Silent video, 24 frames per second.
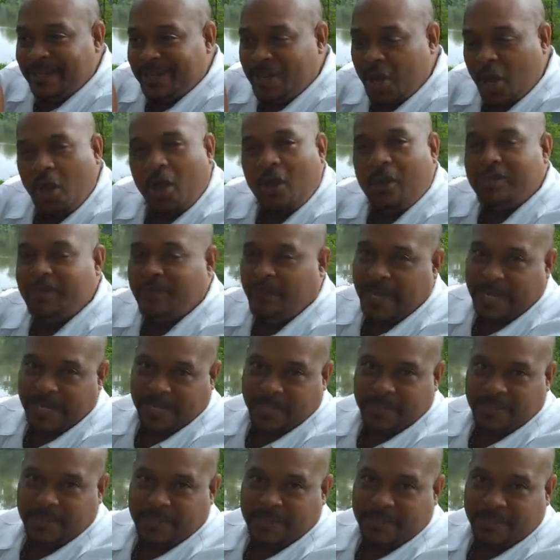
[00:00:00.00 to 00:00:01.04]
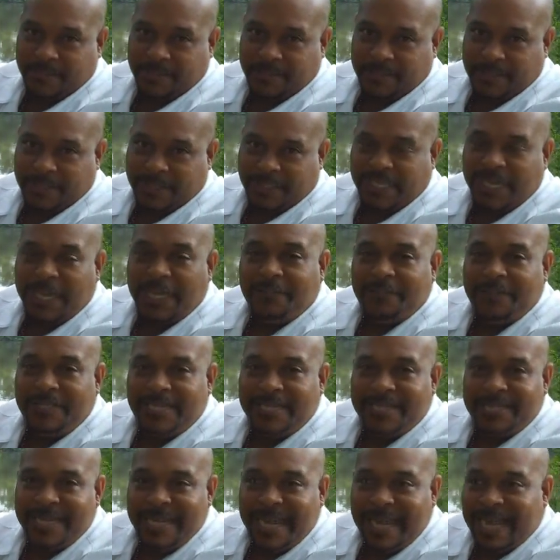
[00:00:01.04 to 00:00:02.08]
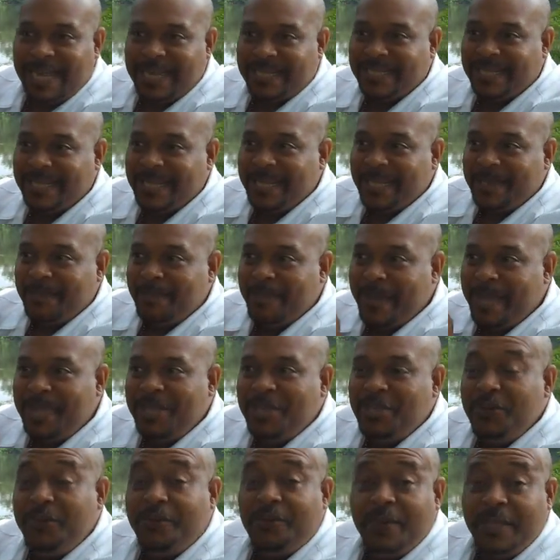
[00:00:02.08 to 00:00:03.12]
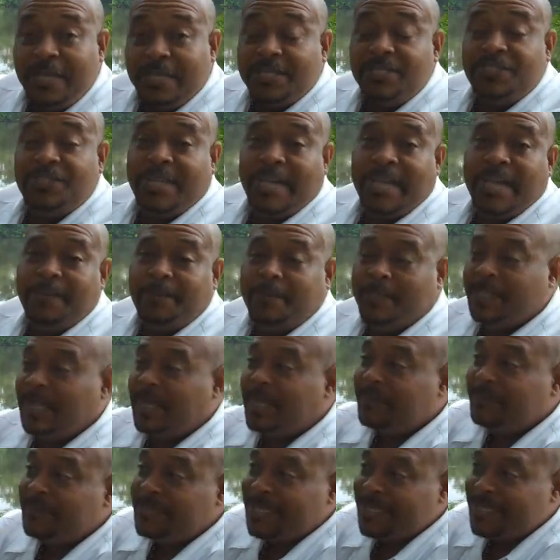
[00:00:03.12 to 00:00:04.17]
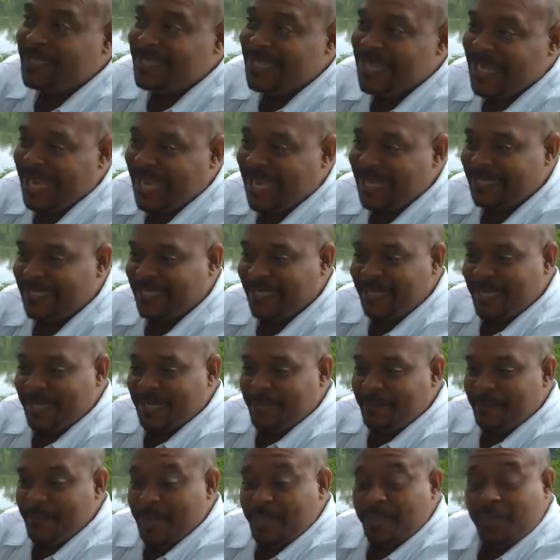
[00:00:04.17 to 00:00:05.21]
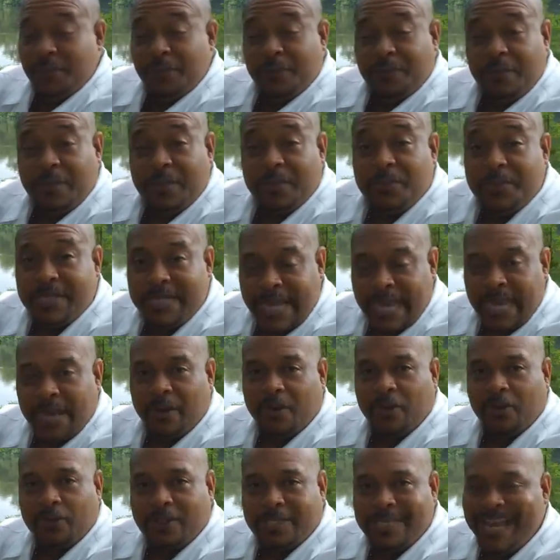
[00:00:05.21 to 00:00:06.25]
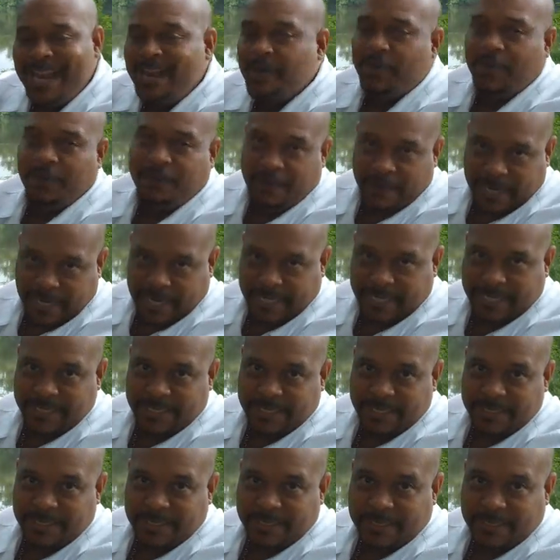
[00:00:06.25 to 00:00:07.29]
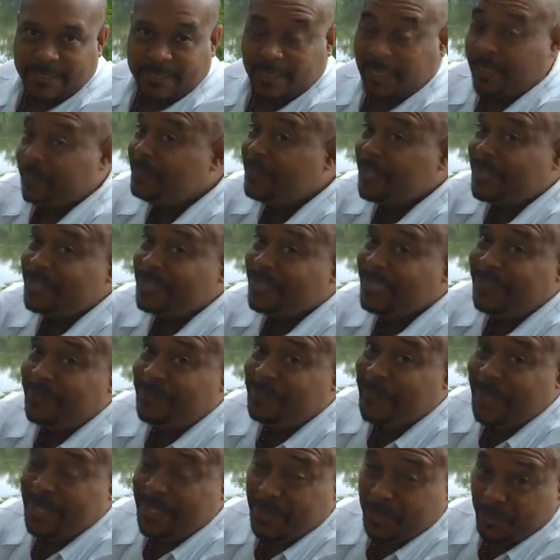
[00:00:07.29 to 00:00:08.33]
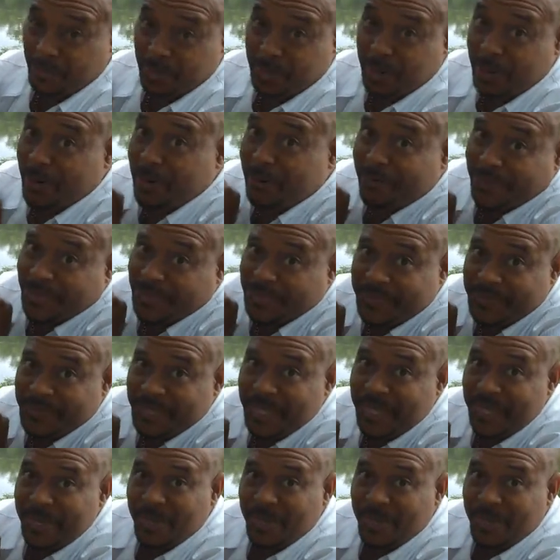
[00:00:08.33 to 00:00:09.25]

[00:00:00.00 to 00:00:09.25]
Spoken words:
cause violence. Love does not make you feel ashamed. Love does not make you feel scared or terrified. Love doesn't even make you nervous